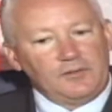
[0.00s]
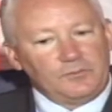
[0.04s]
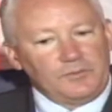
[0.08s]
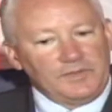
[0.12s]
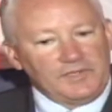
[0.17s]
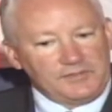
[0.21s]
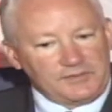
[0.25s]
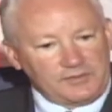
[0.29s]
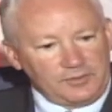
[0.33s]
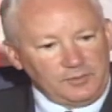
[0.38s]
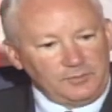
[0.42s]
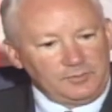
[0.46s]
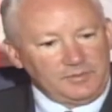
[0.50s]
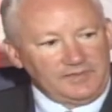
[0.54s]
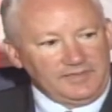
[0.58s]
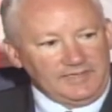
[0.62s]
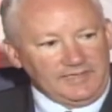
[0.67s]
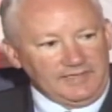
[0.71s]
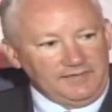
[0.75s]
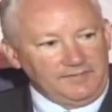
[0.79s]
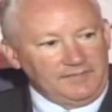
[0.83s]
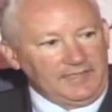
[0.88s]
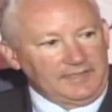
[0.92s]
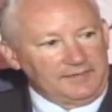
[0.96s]
we still
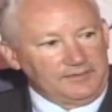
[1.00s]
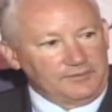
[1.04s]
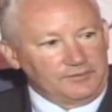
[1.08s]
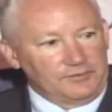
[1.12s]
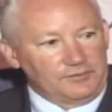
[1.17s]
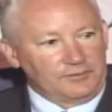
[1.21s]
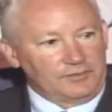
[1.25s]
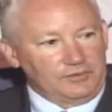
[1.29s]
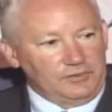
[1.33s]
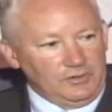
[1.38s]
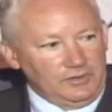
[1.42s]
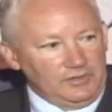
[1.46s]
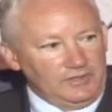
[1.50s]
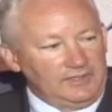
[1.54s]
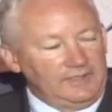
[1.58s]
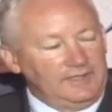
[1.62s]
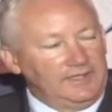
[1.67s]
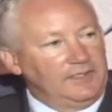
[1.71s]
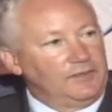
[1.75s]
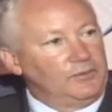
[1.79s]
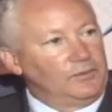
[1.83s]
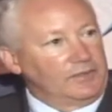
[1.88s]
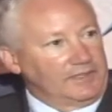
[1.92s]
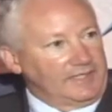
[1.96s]
believe that there's good
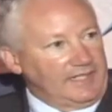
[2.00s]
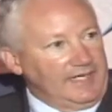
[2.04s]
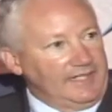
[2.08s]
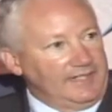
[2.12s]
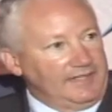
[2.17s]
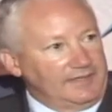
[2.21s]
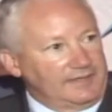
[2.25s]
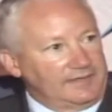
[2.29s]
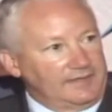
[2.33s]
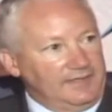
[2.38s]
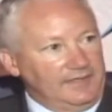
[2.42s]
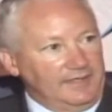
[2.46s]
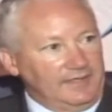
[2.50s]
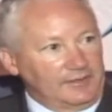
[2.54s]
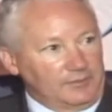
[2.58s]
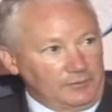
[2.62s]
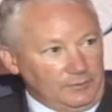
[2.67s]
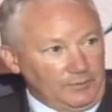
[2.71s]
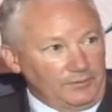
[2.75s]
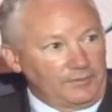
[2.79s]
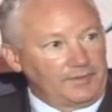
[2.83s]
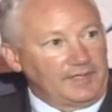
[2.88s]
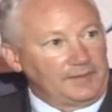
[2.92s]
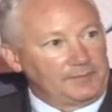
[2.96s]
organic
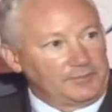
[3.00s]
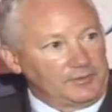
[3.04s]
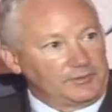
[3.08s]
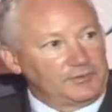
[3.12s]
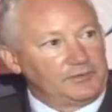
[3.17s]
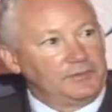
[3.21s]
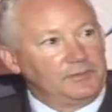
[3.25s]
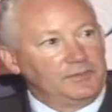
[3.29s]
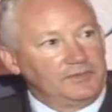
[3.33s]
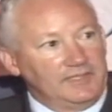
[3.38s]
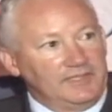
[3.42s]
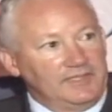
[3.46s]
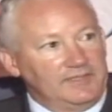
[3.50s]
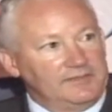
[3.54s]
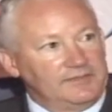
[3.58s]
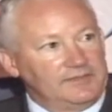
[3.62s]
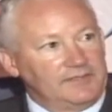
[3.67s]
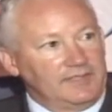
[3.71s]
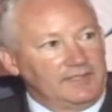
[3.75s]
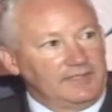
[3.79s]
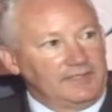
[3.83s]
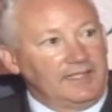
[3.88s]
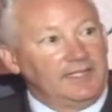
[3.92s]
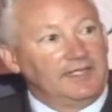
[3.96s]
growth opportunities
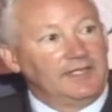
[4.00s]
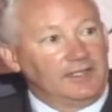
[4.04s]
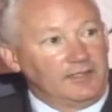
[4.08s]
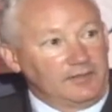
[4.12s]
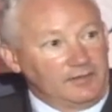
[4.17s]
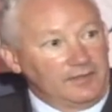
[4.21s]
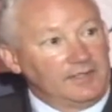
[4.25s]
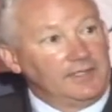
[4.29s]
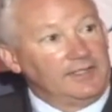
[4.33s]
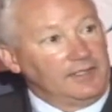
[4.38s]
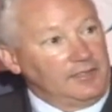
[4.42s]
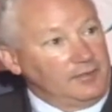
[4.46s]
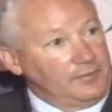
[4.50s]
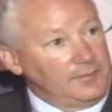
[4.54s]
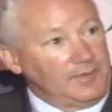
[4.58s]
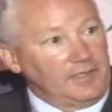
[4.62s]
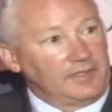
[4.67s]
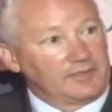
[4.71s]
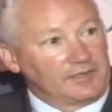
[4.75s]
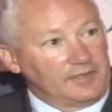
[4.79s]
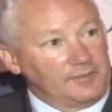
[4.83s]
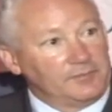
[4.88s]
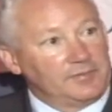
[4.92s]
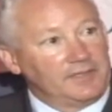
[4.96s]
in our
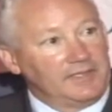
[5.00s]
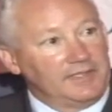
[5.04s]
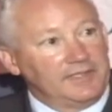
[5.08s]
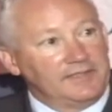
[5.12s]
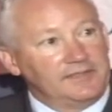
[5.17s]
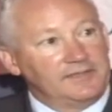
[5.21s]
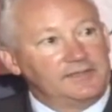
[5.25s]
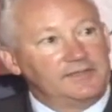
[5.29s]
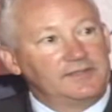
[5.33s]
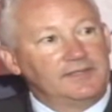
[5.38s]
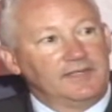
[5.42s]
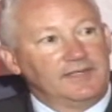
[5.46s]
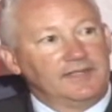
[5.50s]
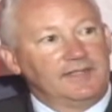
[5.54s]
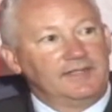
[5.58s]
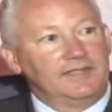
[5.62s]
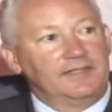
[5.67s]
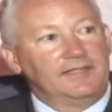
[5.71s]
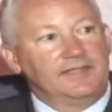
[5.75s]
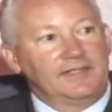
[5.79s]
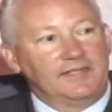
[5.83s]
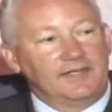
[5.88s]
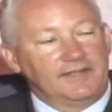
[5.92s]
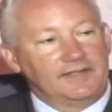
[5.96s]
marketplace.
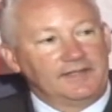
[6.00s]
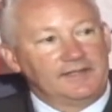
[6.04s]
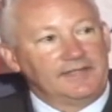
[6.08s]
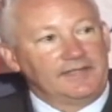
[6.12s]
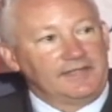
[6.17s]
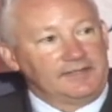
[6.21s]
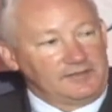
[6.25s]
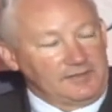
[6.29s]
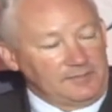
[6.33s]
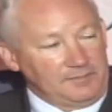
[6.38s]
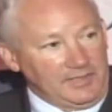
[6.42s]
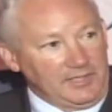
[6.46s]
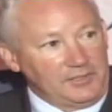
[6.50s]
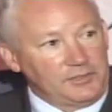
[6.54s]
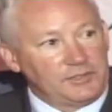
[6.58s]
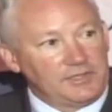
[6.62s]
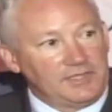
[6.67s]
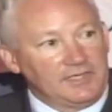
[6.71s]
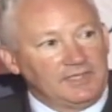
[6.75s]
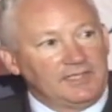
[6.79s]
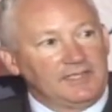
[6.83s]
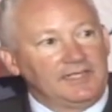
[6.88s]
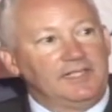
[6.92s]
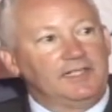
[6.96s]
You know, as I
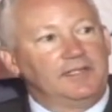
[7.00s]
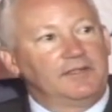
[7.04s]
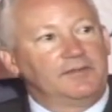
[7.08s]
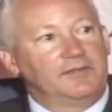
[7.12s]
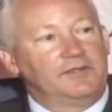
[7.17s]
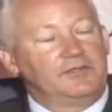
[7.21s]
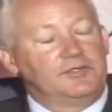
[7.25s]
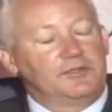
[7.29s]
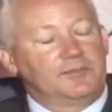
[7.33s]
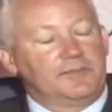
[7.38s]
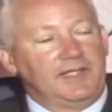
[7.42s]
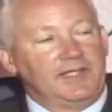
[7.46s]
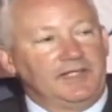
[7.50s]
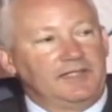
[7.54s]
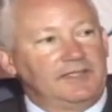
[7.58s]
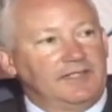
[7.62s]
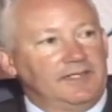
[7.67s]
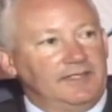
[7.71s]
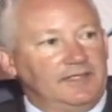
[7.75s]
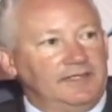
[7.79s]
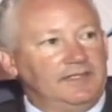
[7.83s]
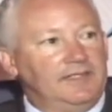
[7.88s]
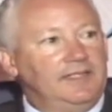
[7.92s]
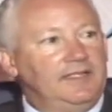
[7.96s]
mentioned, here in
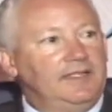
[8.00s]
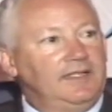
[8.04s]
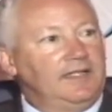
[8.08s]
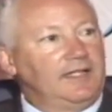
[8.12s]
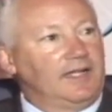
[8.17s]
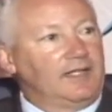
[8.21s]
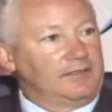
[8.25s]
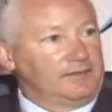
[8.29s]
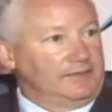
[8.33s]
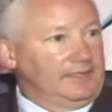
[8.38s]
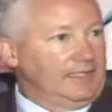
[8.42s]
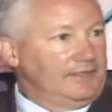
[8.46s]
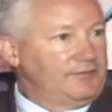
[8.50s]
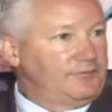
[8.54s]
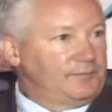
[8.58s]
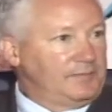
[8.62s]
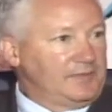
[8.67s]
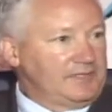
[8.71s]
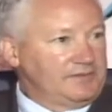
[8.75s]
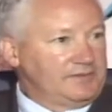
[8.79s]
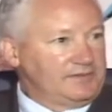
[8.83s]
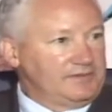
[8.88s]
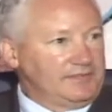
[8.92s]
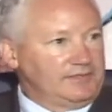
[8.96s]
Jamaica, our life
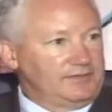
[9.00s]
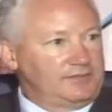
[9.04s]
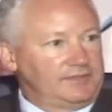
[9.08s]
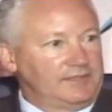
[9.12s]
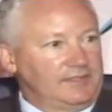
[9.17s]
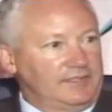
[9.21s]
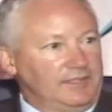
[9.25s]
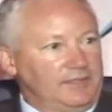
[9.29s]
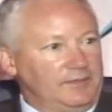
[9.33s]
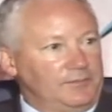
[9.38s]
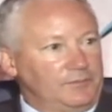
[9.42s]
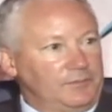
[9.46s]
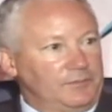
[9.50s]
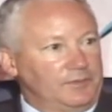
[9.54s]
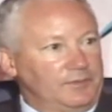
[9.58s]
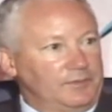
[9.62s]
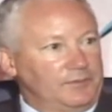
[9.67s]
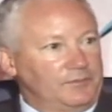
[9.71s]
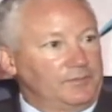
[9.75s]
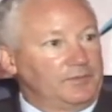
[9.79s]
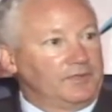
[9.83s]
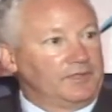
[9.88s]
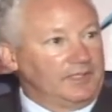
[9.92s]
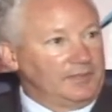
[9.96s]
business,
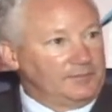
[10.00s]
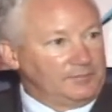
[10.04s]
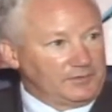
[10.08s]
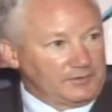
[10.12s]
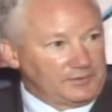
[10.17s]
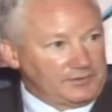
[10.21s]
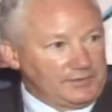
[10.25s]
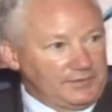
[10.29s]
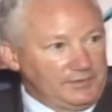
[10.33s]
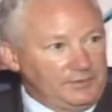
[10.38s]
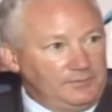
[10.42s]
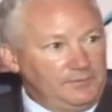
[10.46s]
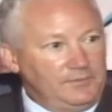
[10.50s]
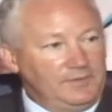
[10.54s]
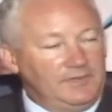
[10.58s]
we're number 2.